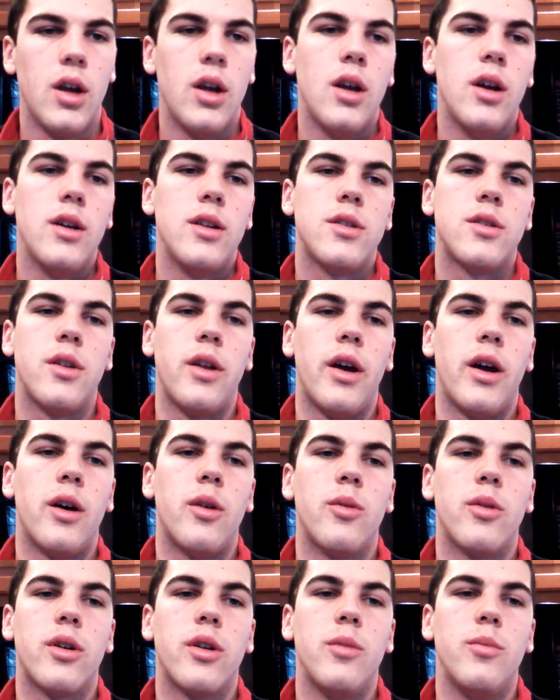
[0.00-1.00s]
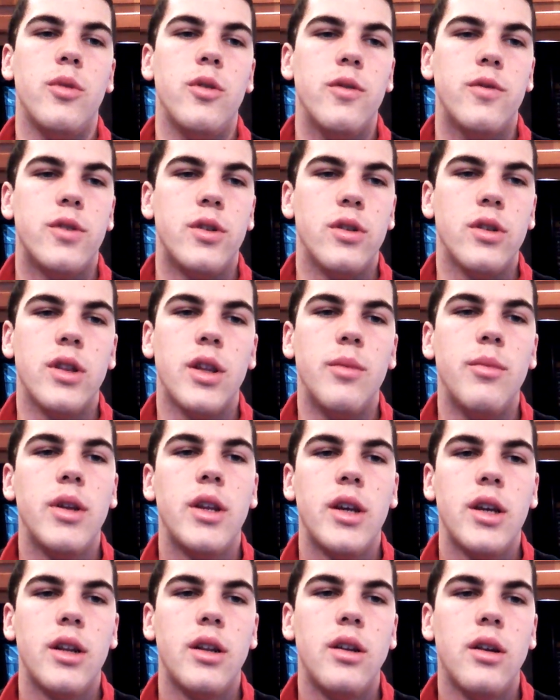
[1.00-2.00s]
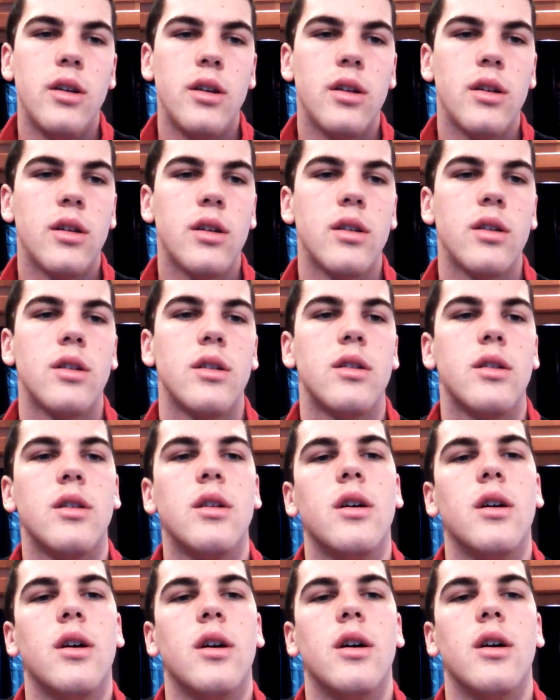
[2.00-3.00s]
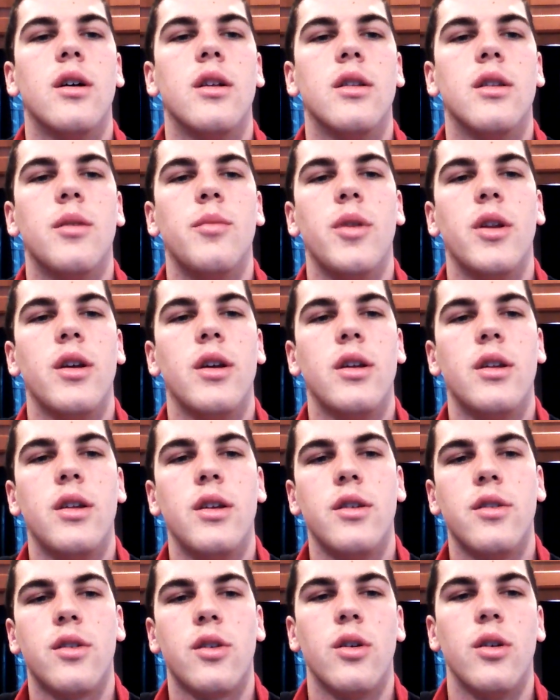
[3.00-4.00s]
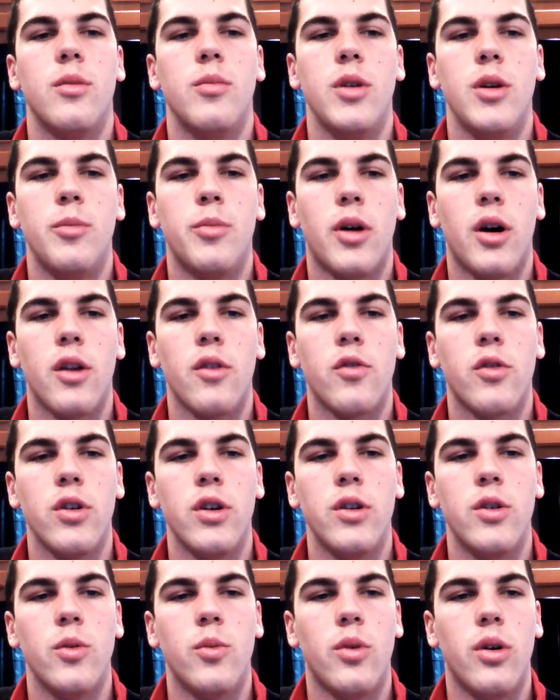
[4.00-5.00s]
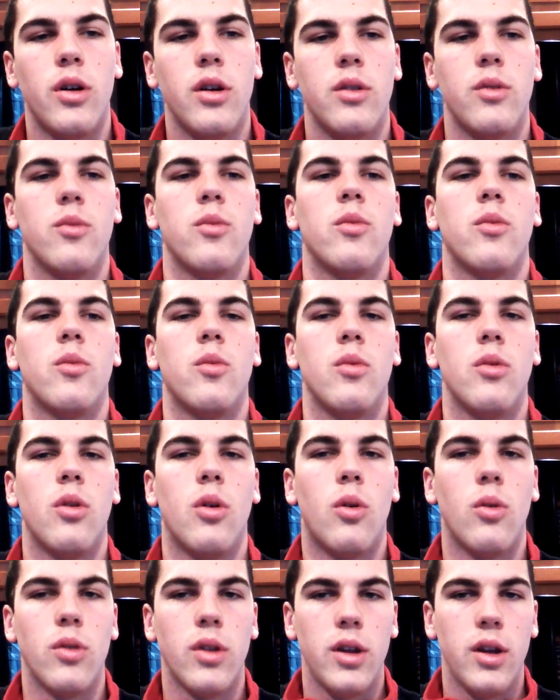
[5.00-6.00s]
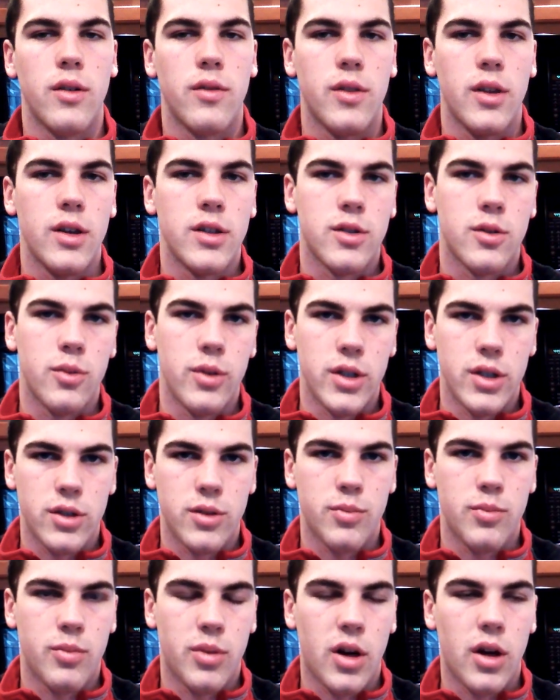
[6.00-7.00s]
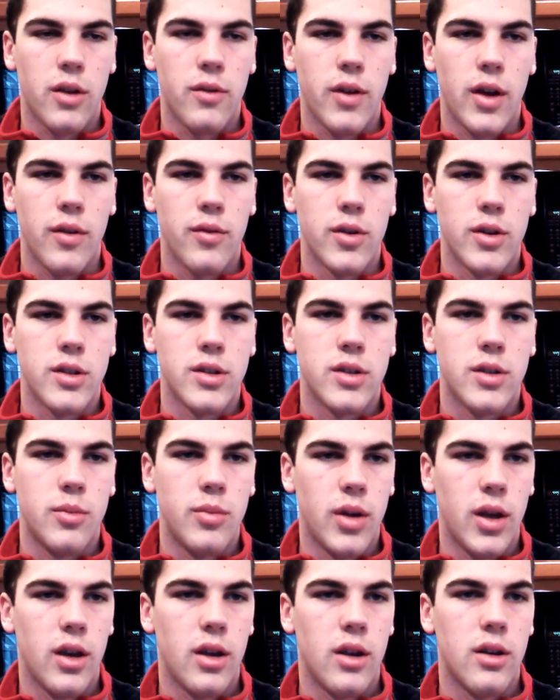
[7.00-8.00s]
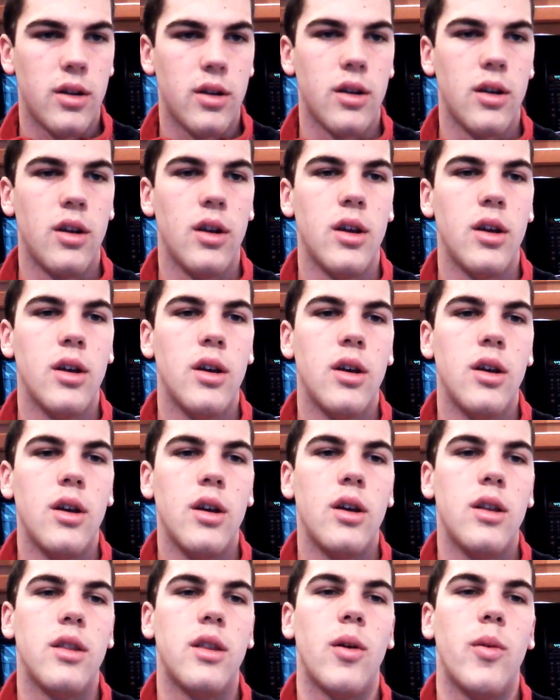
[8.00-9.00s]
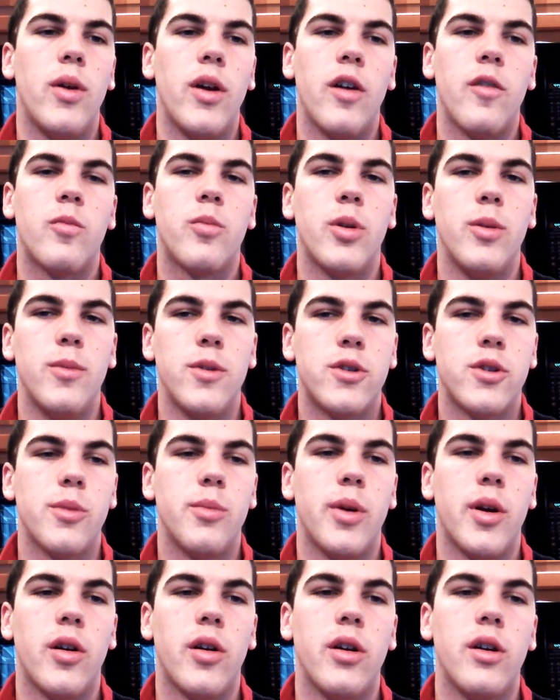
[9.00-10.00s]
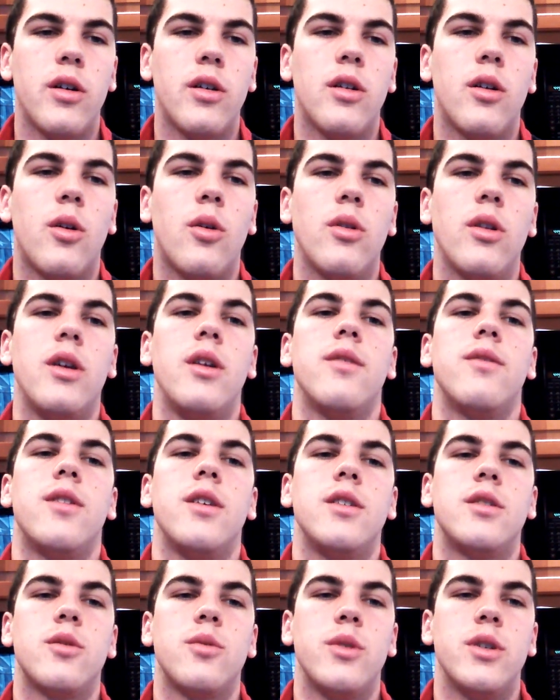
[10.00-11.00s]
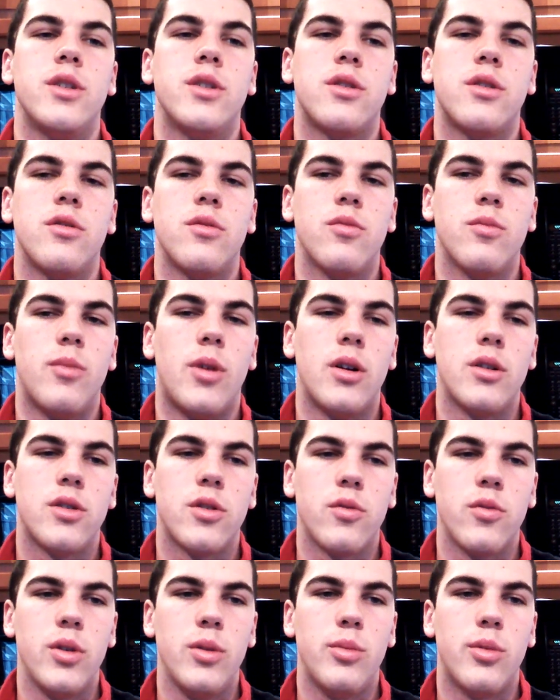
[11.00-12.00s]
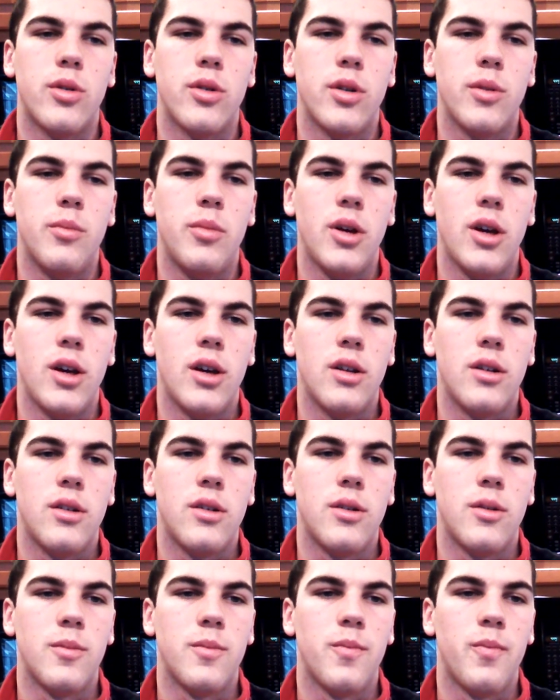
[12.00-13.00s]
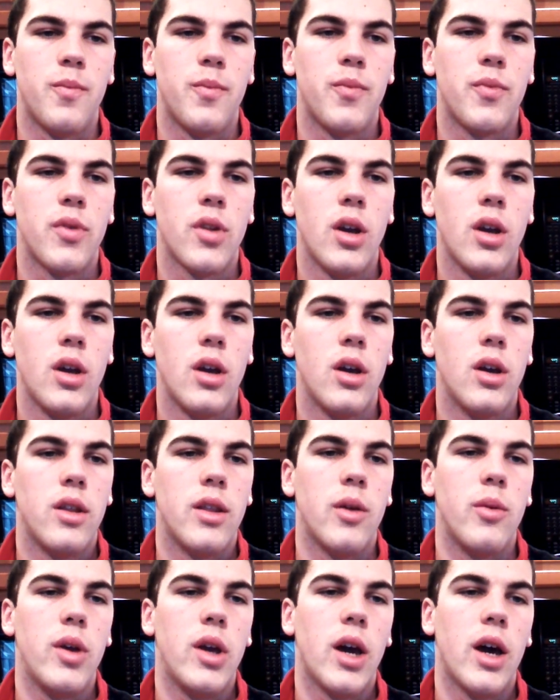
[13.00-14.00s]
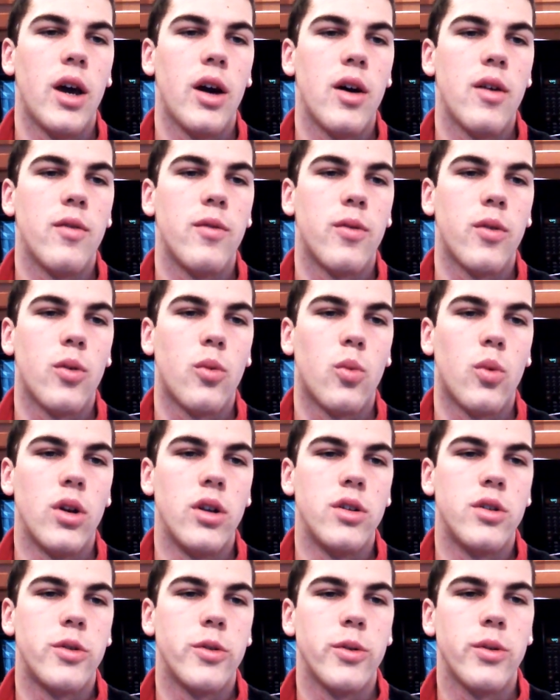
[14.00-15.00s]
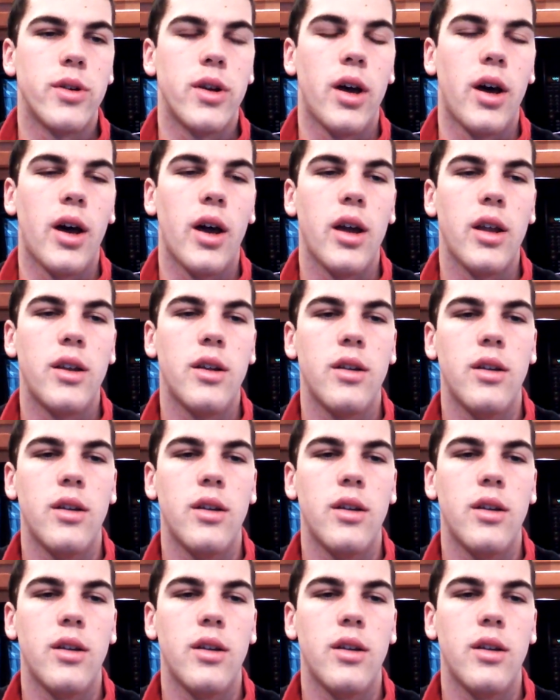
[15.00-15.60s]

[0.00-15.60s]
So now we're going to move to Limited. Limited is going to be Pot of Greed to 1 only if they switch Pot of Avarice to banned. Then we have Premature Burial only if they switch Monster Reborn to banned. Then we have 1 Tour Guide.